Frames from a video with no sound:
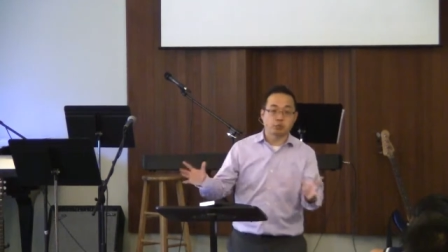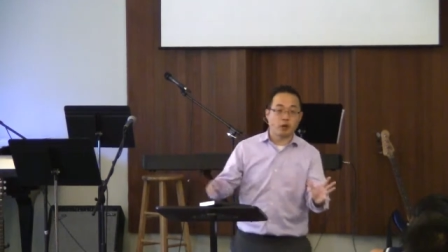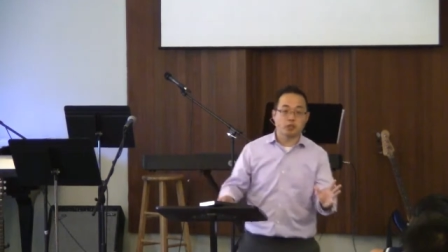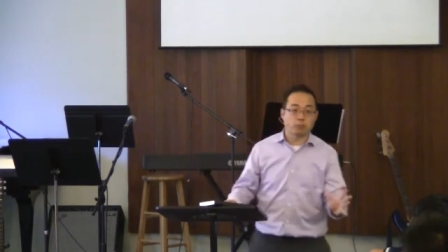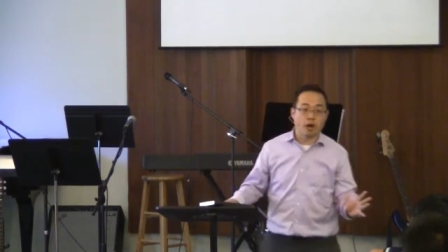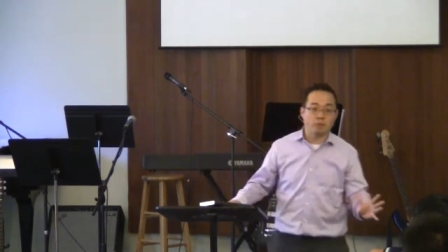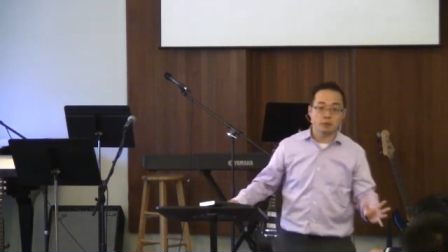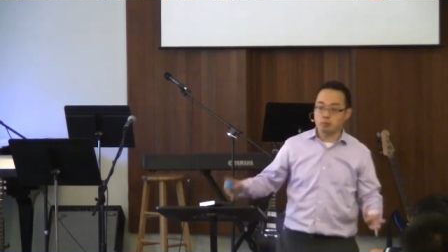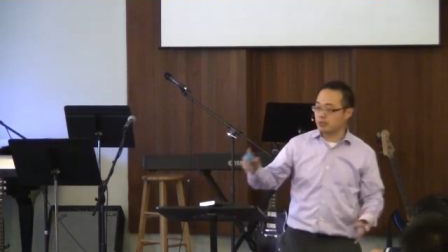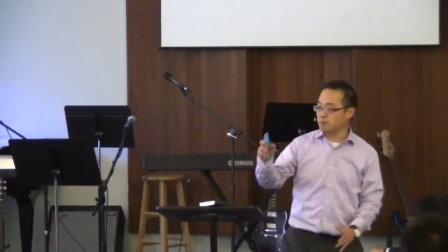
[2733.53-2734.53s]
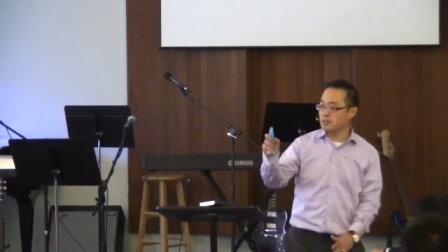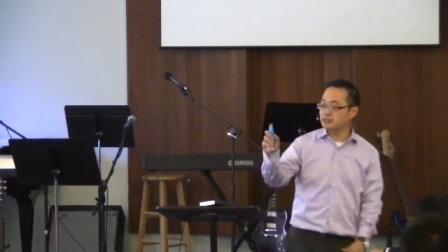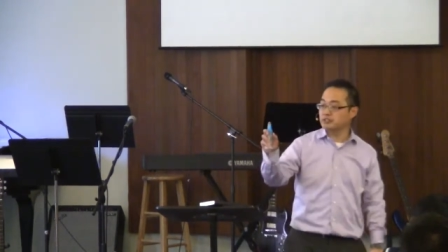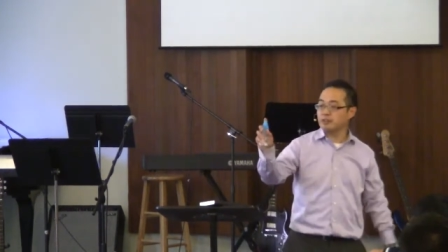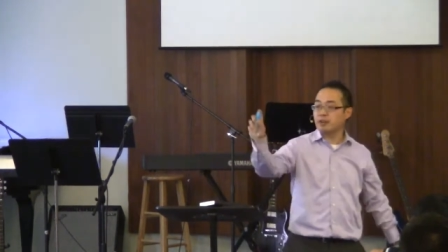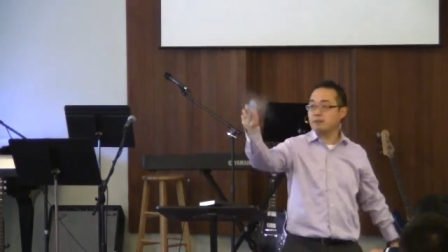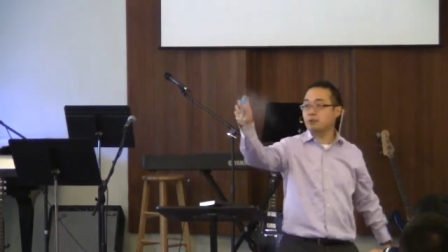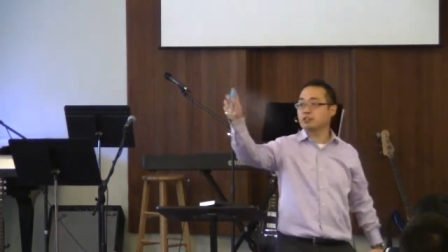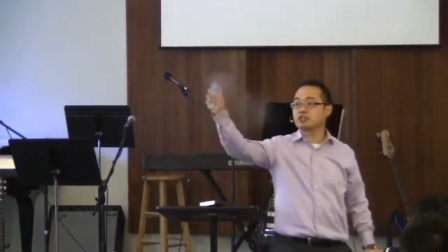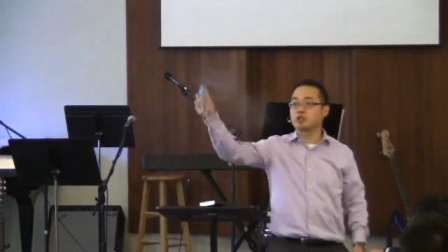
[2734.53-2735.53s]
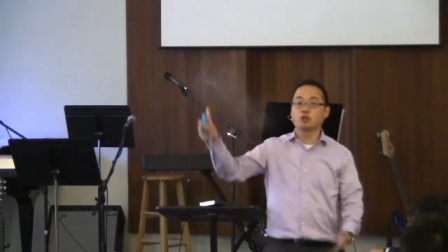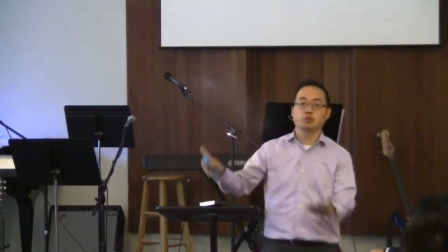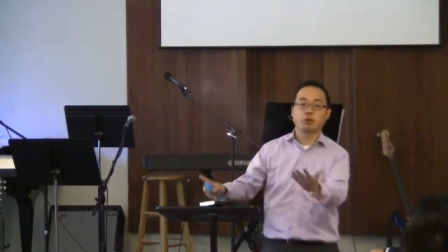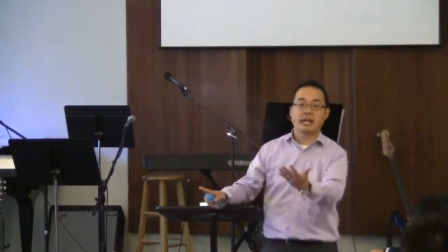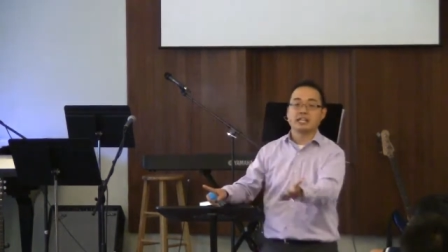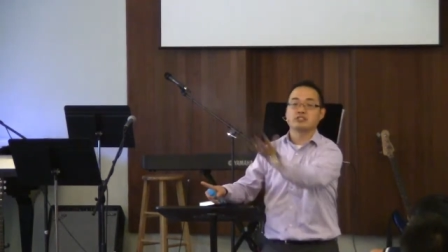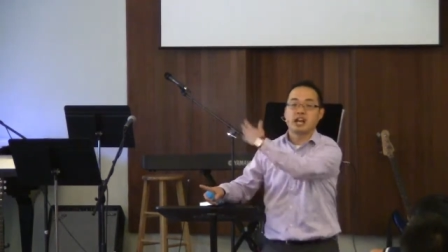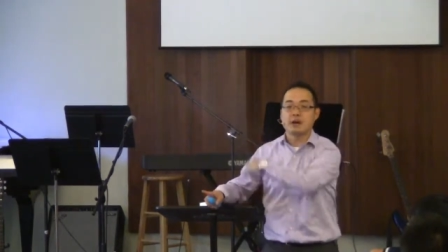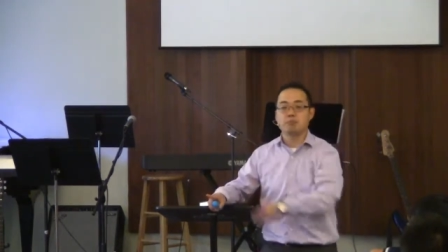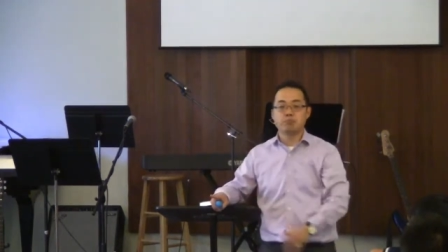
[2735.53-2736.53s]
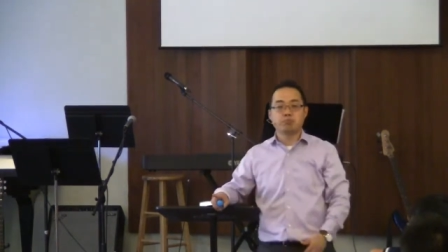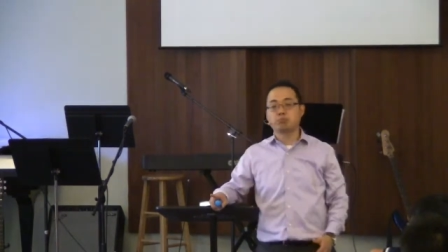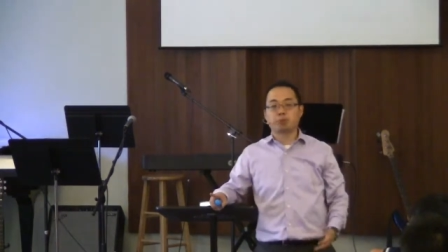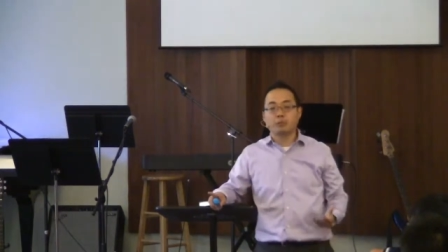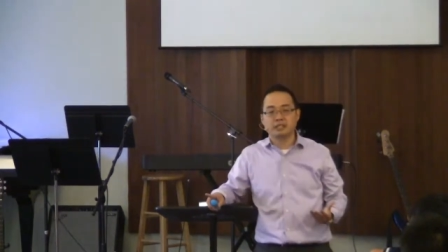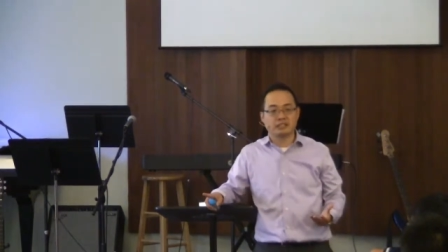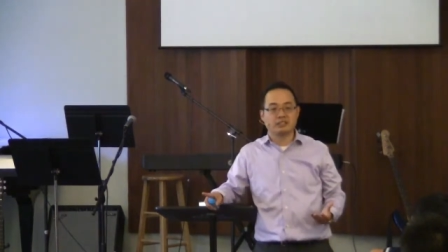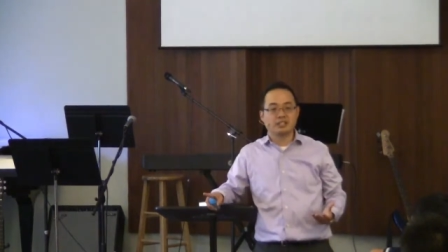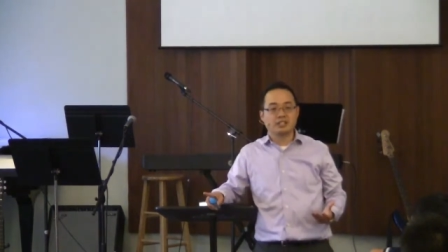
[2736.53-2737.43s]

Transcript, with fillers: part of the problem with mist and vapor is it goes away, it's not permanent.